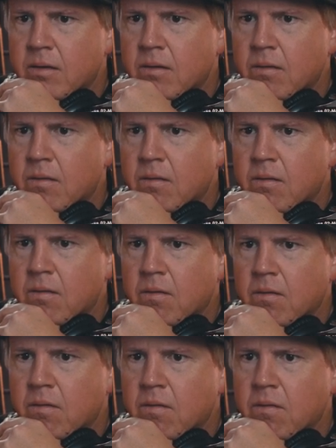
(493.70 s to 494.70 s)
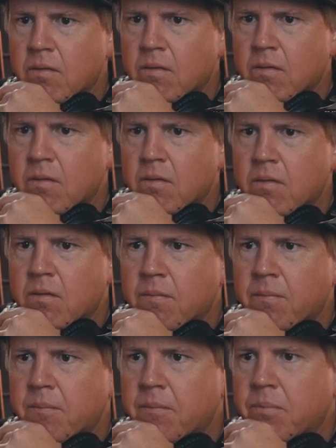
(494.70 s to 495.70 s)

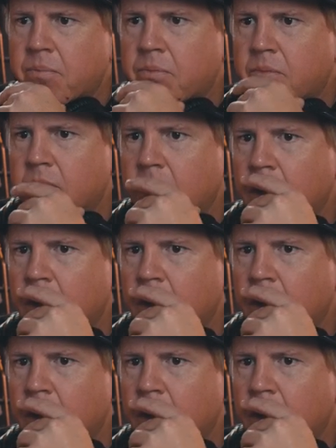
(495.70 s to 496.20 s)
Nothing is said.